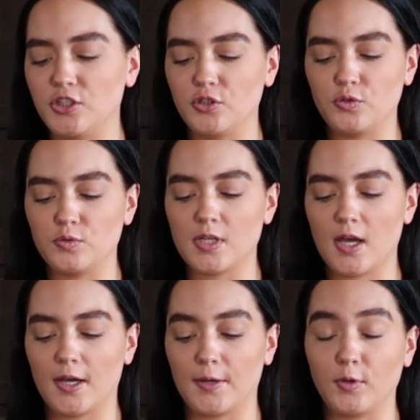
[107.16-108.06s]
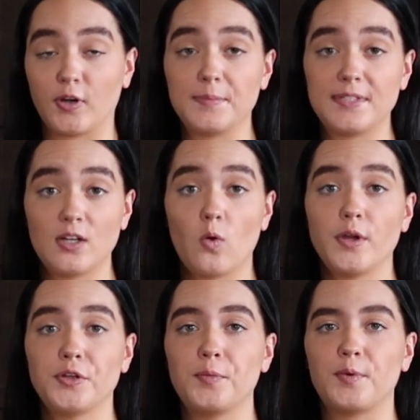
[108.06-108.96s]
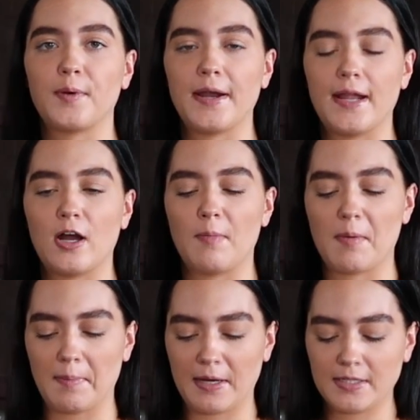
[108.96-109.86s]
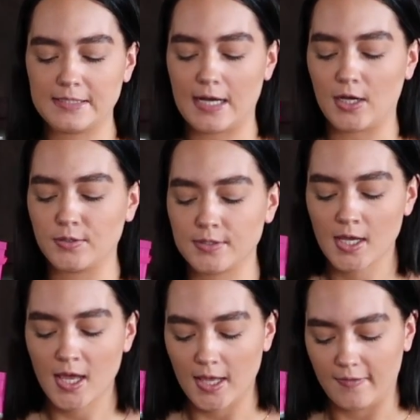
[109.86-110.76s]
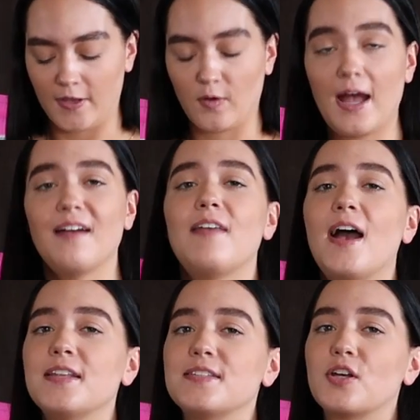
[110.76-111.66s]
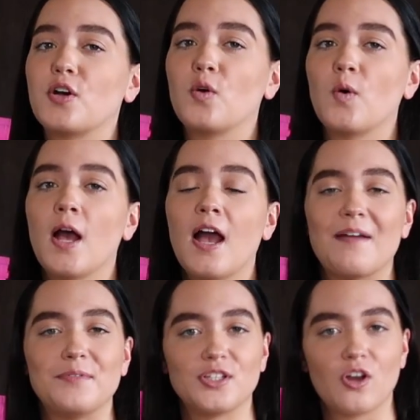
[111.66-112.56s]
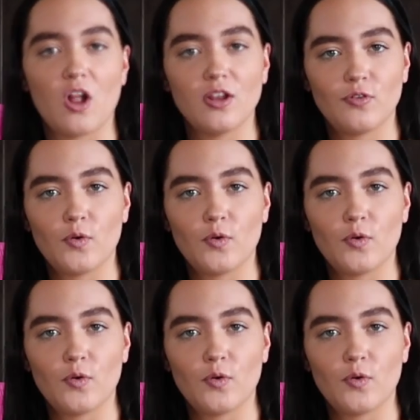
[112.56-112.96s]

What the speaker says: to use grapeseed oil, but right now I'm at my parents' house and they don't have that, so I'm using olive